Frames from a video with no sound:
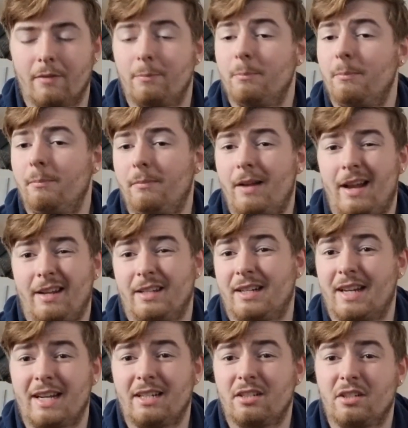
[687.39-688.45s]
I've had
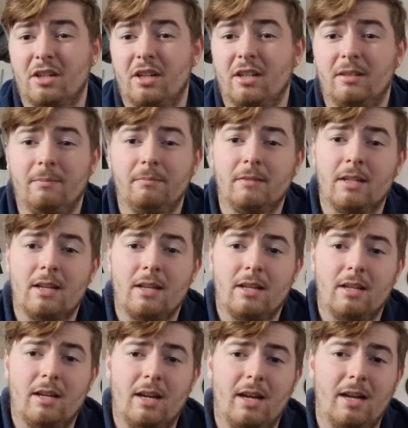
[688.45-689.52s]
a late start.
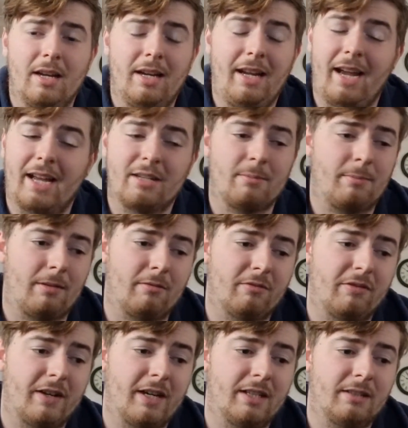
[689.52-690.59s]
Uh, it hasn't
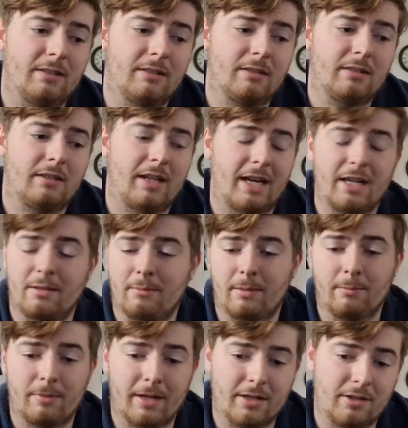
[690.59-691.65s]
been fun. It
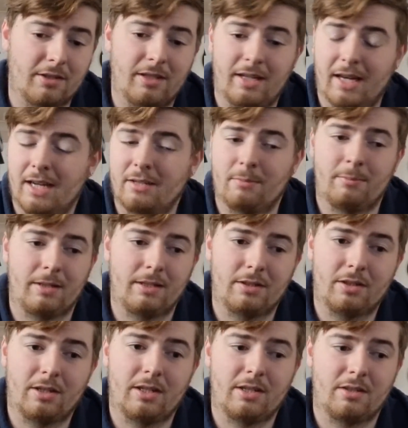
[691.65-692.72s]
hasn't been pleasant. It hasn't
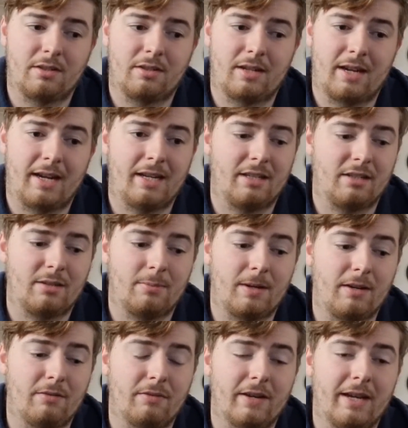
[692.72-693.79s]
been nice. And to
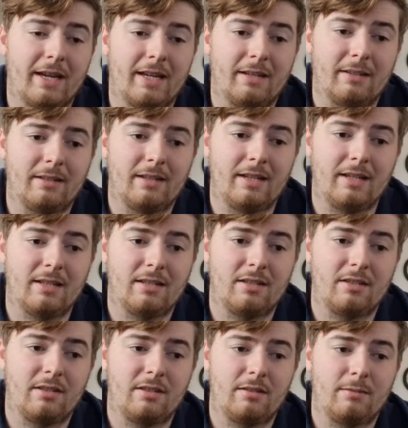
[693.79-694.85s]
be fair,
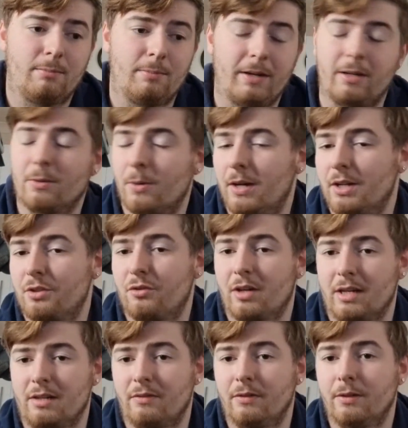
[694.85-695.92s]
it's been quite
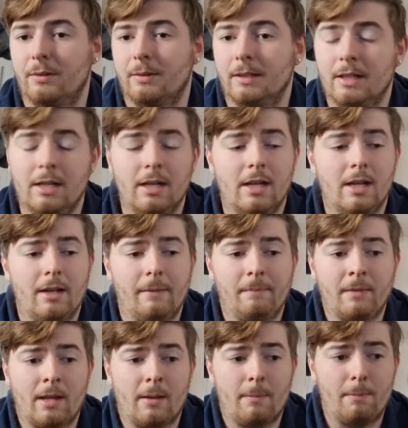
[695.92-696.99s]
stressful.
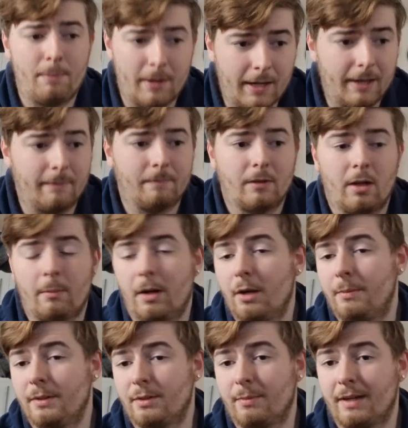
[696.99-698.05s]
But I'm
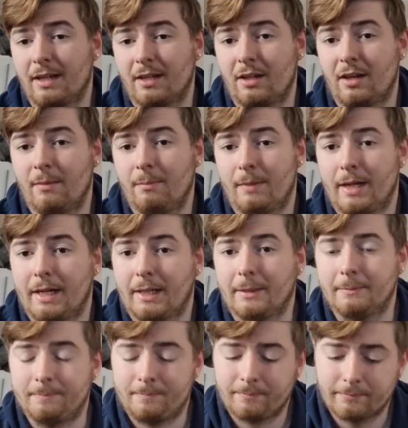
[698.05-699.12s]
hoping to make a
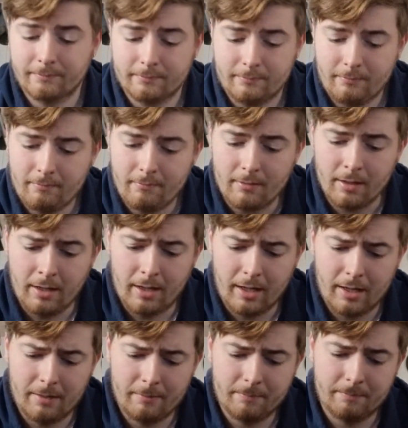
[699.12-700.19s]
comeback.
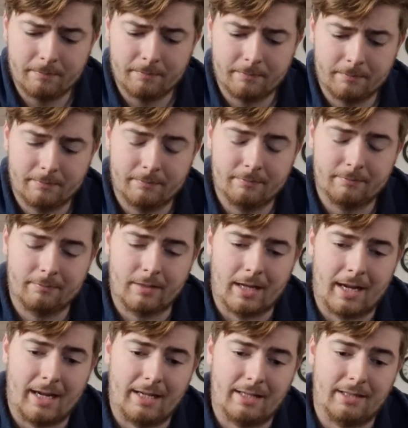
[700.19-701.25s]
Um,
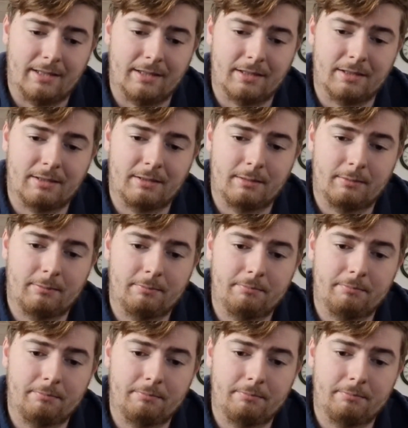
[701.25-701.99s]
and